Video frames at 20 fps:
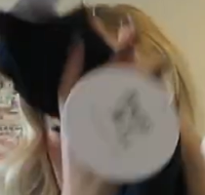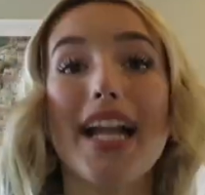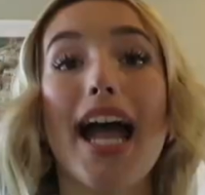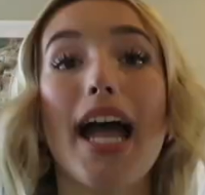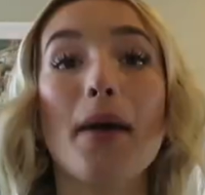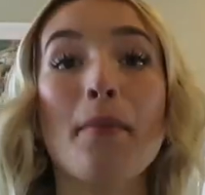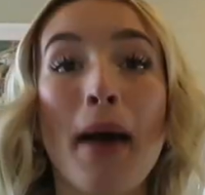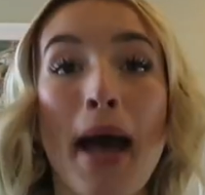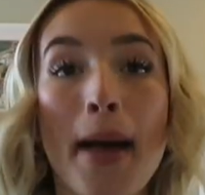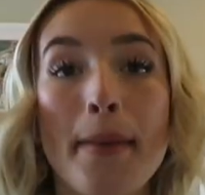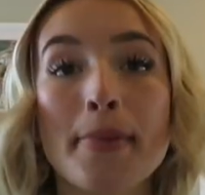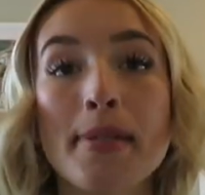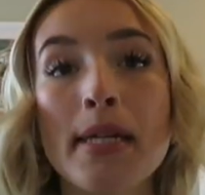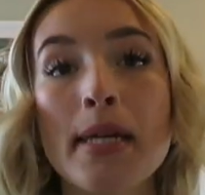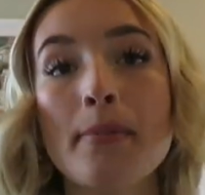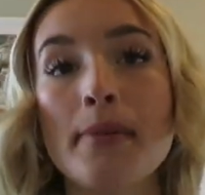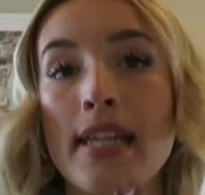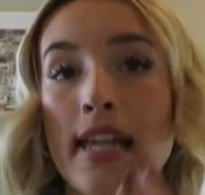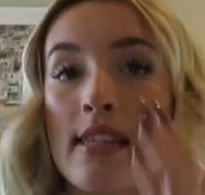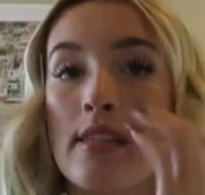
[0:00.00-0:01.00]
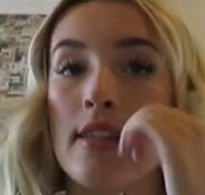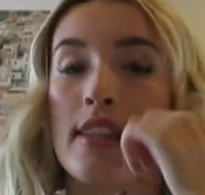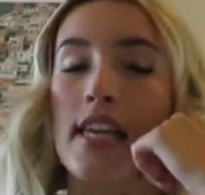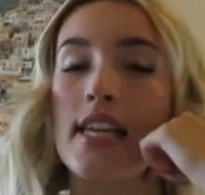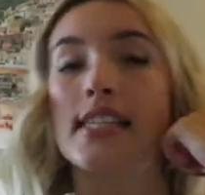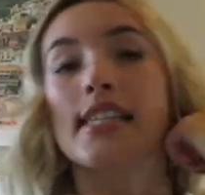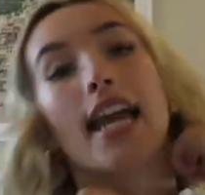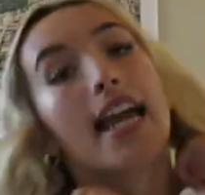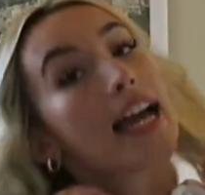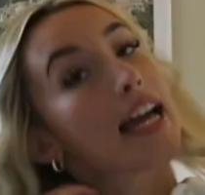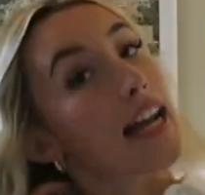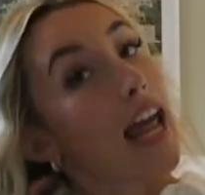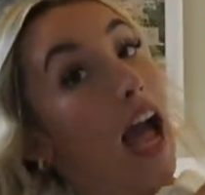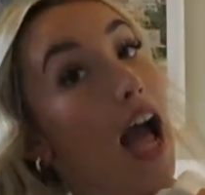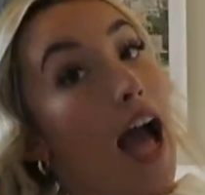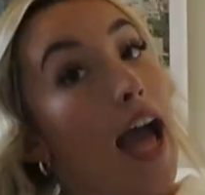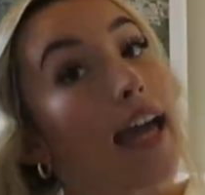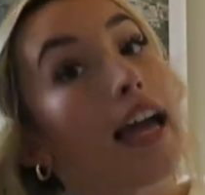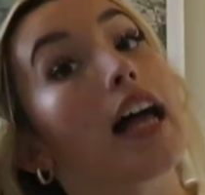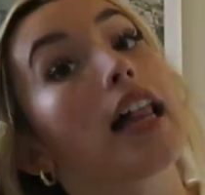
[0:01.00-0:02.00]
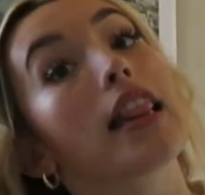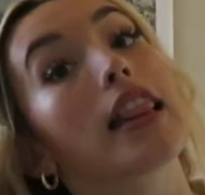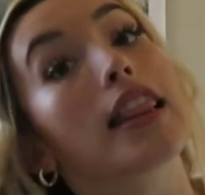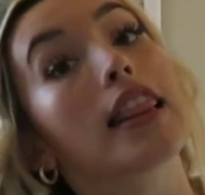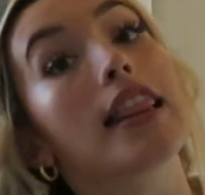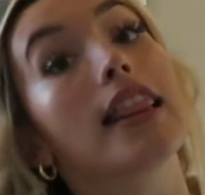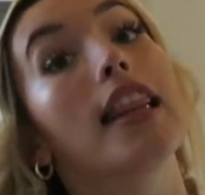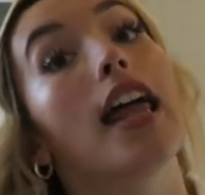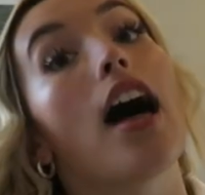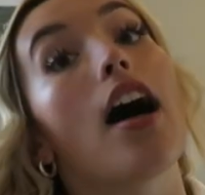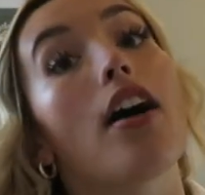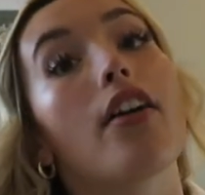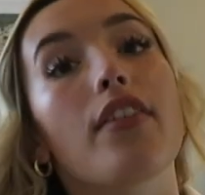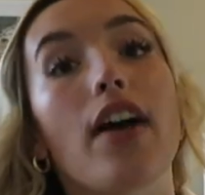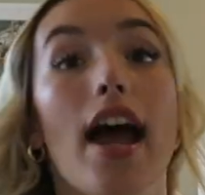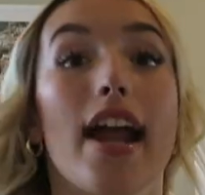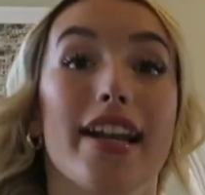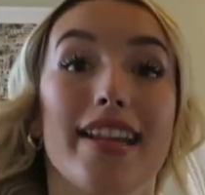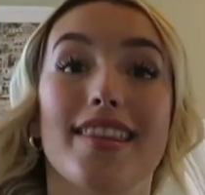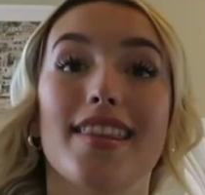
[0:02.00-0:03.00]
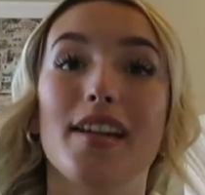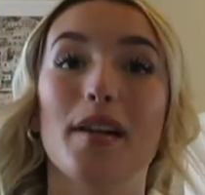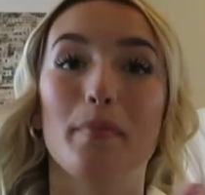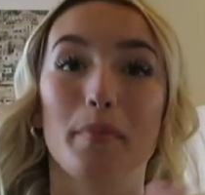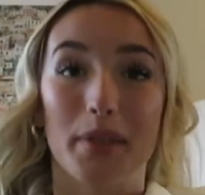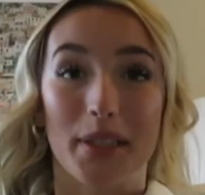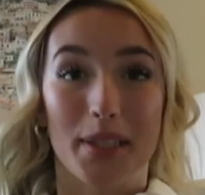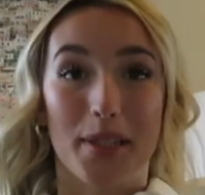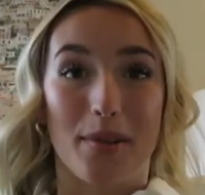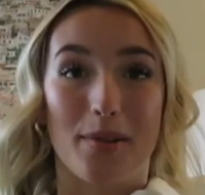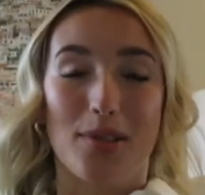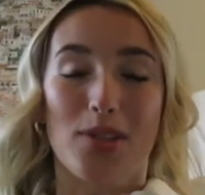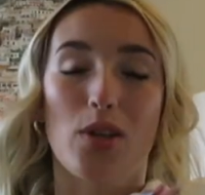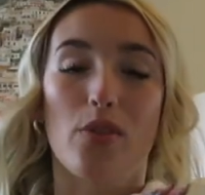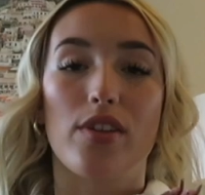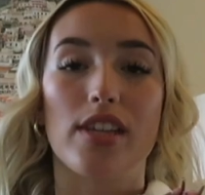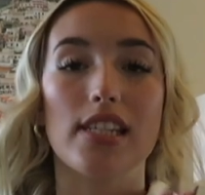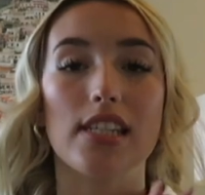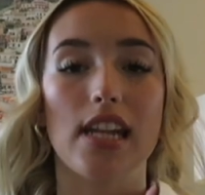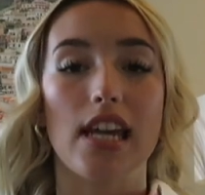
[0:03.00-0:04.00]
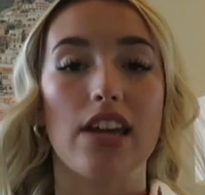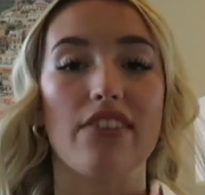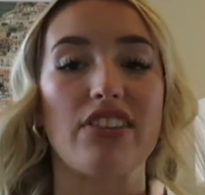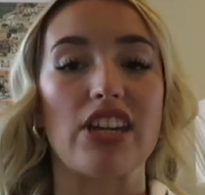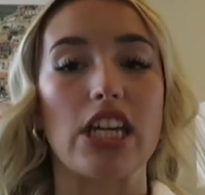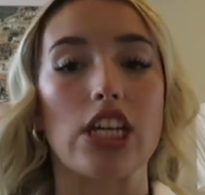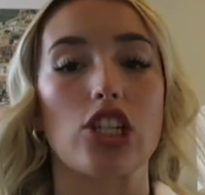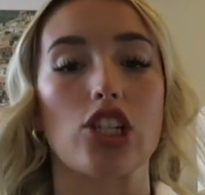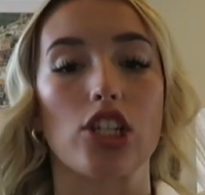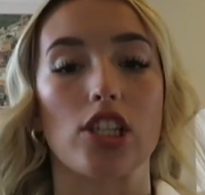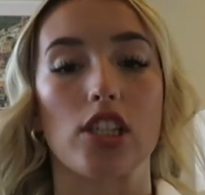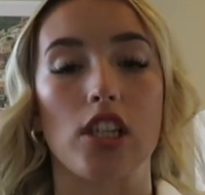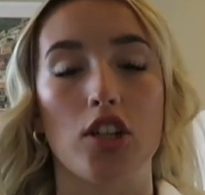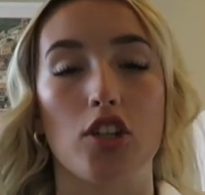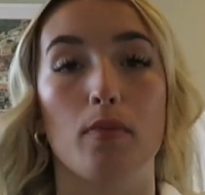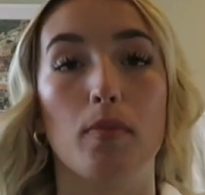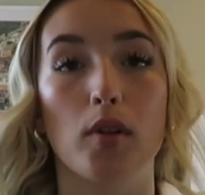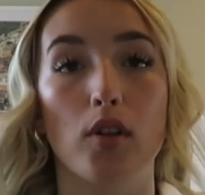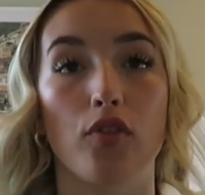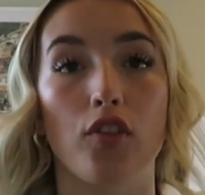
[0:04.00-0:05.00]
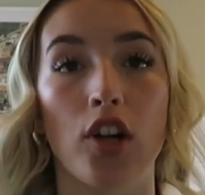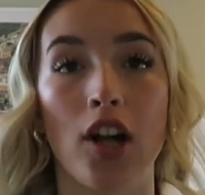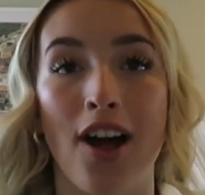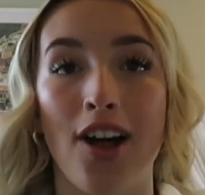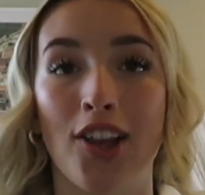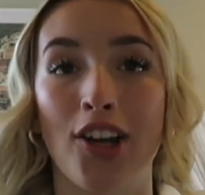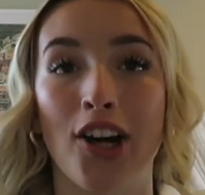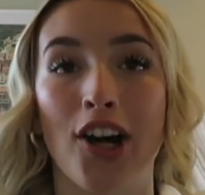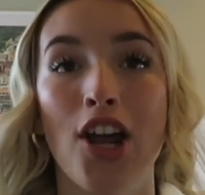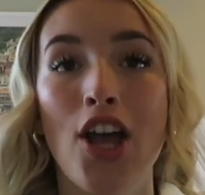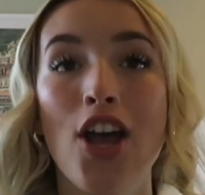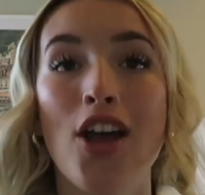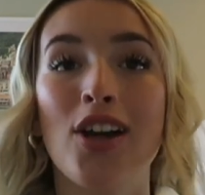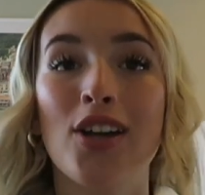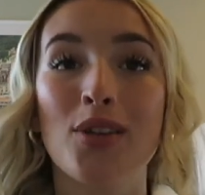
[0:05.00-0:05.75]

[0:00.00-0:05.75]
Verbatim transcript: I am absolutely obsessed with this, and I love anything blue. So this navy is just such a beautiful color.